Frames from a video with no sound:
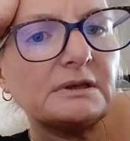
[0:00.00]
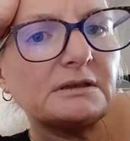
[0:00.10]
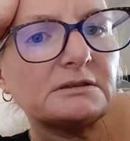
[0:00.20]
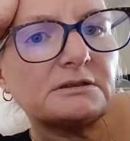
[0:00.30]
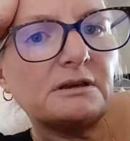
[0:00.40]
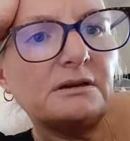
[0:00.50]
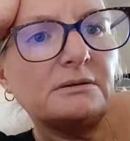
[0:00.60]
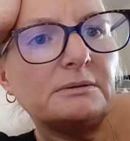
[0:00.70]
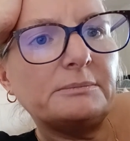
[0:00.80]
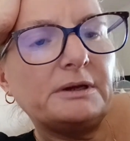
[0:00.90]
So
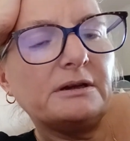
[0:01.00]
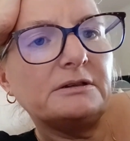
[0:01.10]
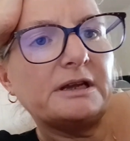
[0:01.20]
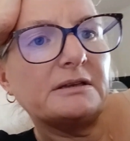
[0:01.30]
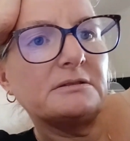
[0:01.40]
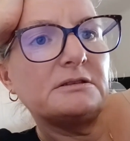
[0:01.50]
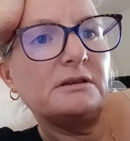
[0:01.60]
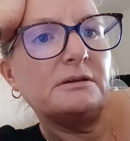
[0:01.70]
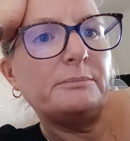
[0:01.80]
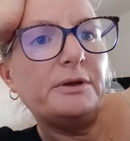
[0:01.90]
when we got down
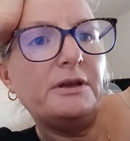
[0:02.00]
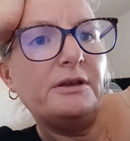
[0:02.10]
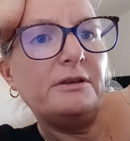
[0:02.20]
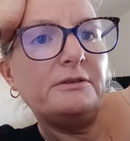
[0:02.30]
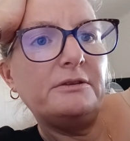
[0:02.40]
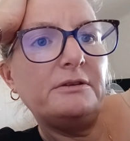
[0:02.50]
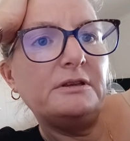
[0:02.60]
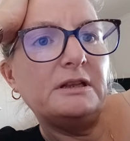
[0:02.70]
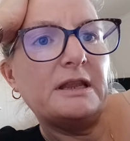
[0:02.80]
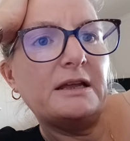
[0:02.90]
to Perth,
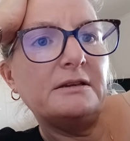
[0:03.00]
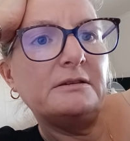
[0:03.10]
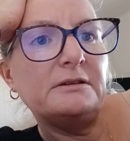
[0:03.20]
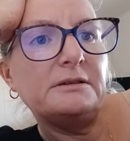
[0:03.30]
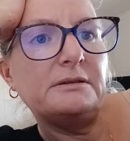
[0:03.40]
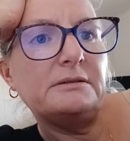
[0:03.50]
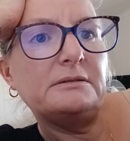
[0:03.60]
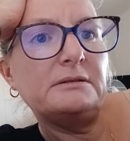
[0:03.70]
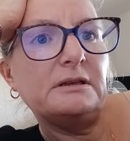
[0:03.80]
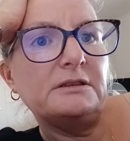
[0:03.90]
you land
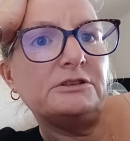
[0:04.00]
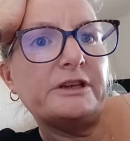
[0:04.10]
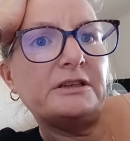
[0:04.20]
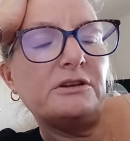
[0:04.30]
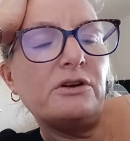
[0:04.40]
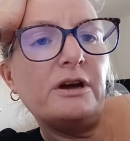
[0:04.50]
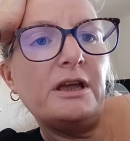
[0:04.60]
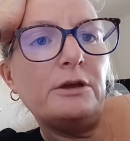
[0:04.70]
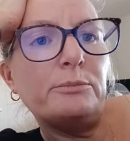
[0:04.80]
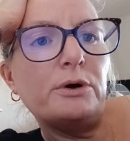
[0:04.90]
at Jandakot
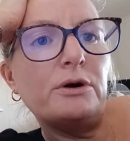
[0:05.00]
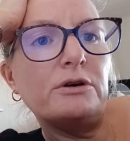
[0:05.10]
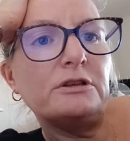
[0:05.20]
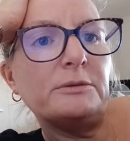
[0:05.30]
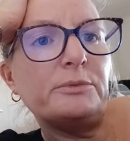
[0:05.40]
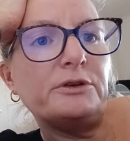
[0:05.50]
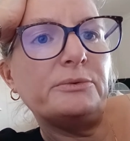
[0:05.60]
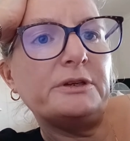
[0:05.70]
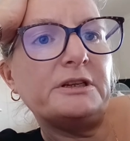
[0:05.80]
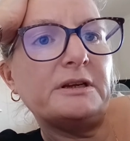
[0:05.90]
Airport. They put you
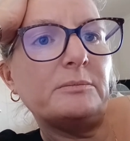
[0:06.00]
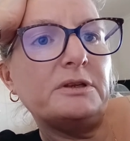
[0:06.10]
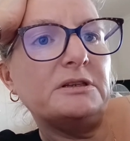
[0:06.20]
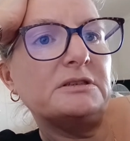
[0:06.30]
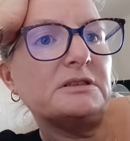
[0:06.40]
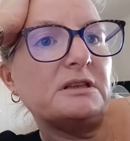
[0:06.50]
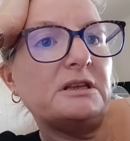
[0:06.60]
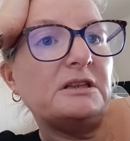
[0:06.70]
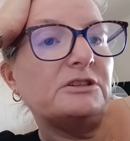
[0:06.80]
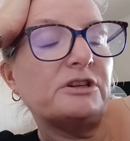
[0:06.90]
in an ambulance and
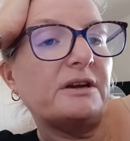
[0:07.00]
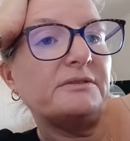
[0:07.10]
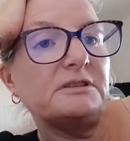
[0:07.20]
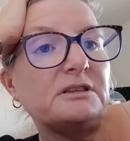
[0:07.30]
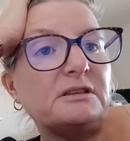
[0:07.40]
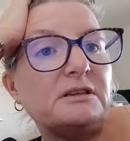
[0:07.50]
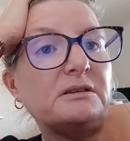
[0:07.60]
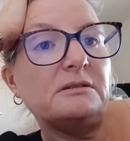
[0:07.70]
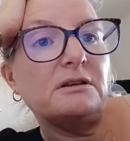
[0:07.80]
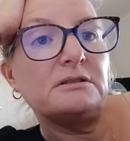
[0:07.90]
then they drive you to the
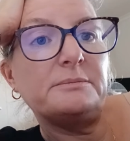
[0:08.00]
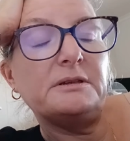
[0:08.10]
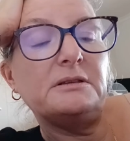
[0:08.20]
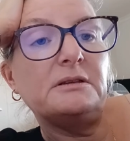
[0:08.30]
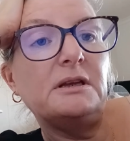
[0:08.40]
hospital.